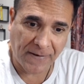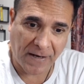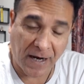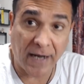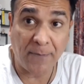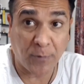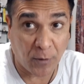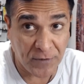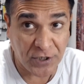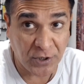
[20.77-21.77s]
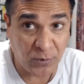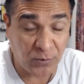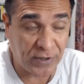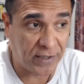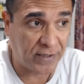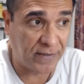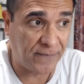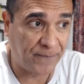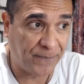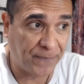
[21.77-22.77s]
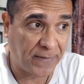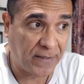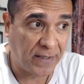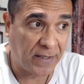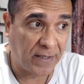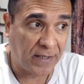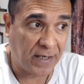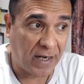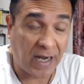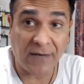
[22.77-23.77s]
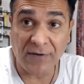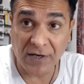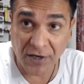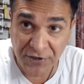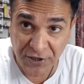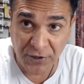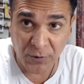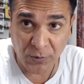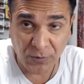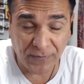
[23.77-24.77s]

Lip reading: I promised you that I will continue